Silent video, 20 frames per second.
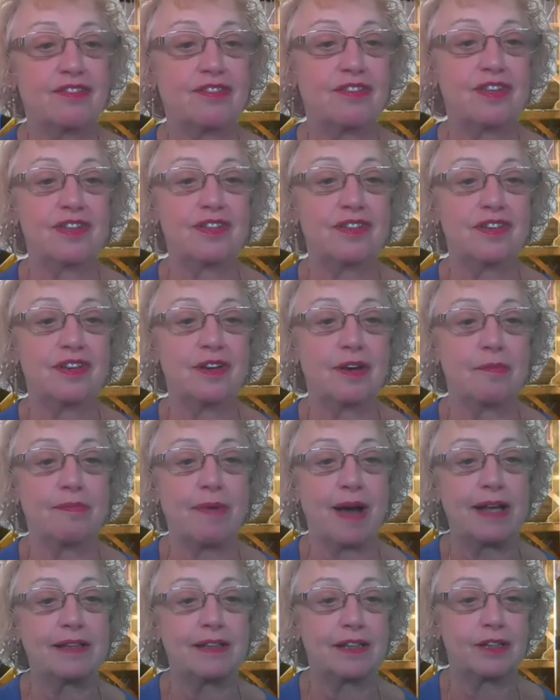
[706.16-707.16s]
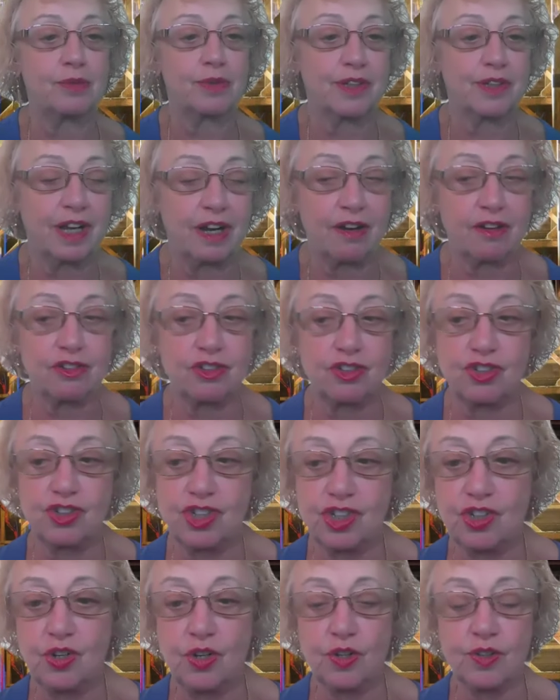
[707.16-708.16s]
the bilingual character,
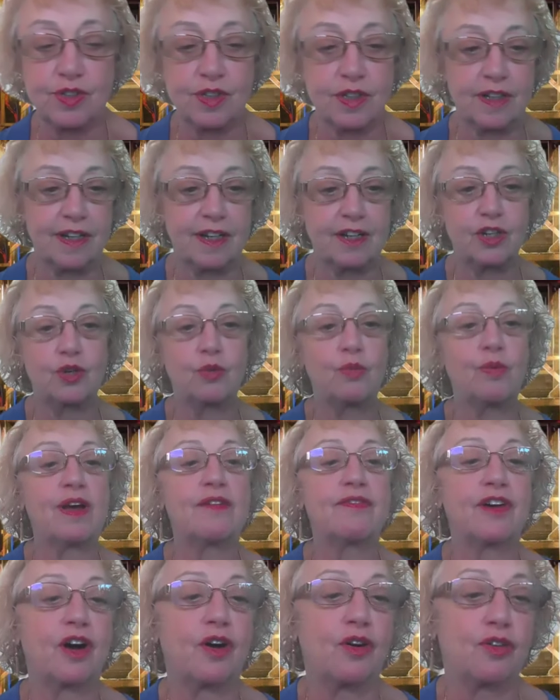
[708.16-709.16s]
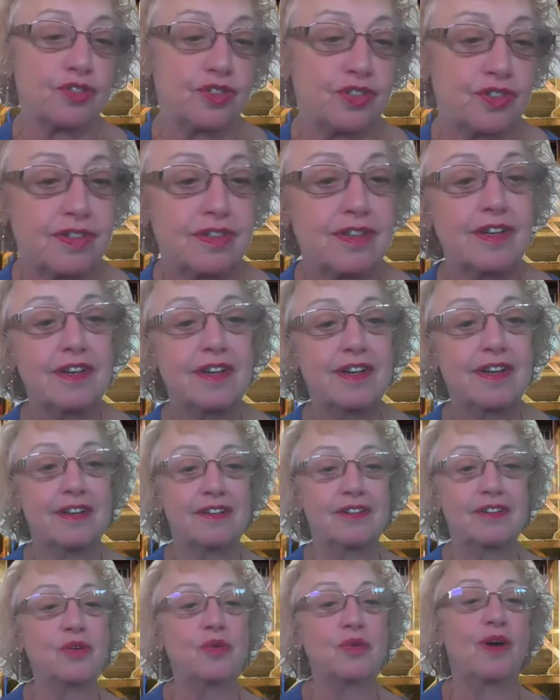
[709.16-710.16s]
she calls it Nueva Os,
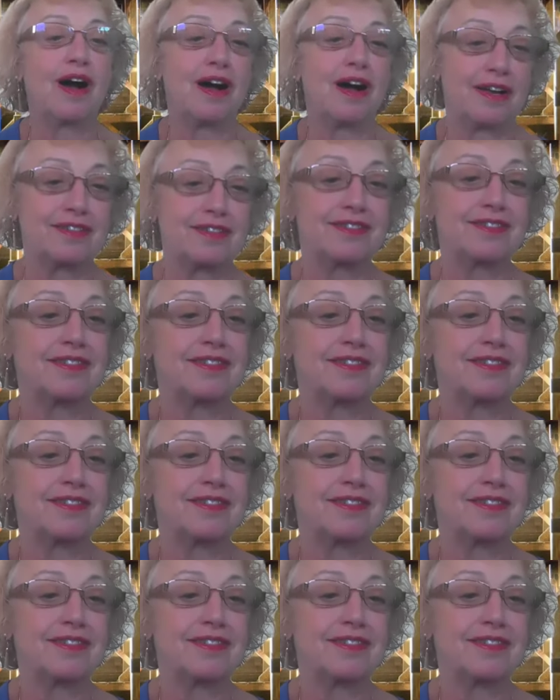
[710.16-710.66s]
New Oz,